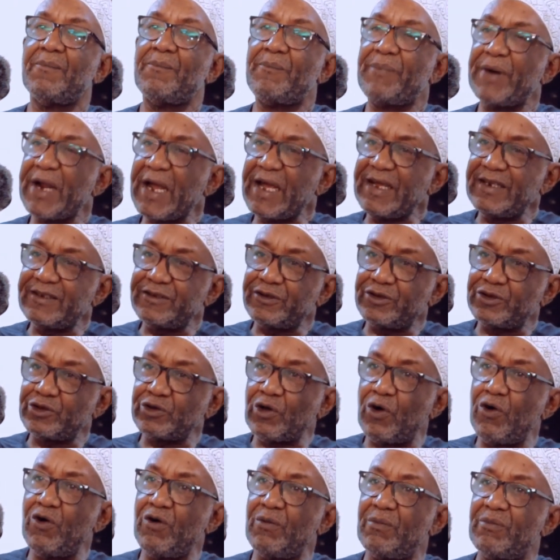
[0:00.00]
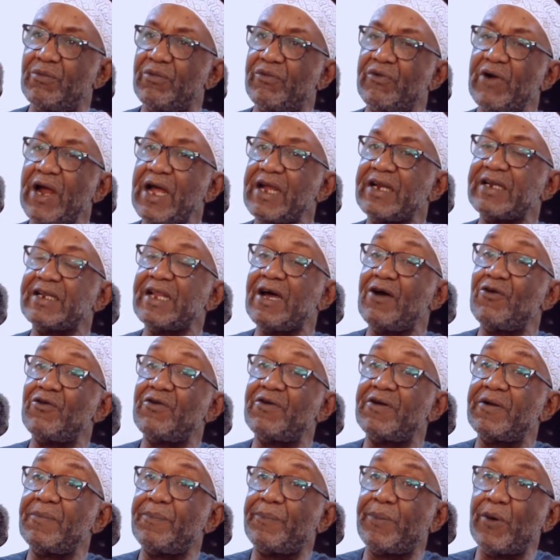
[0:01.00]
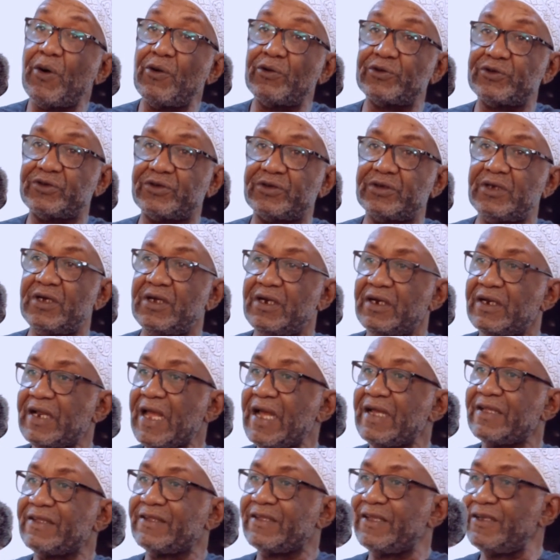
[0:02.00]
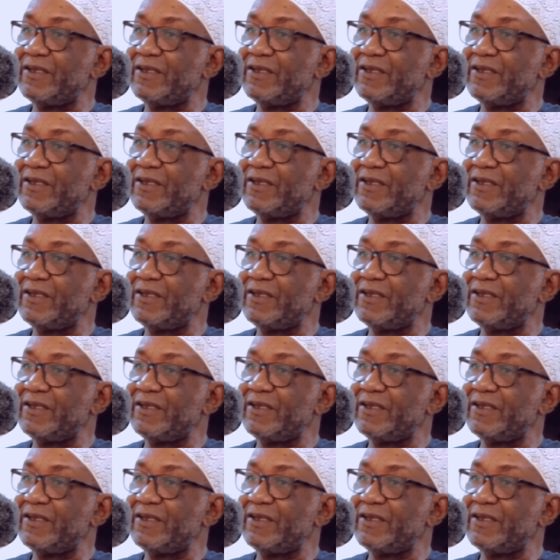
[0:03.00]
brainstorm, write down reports like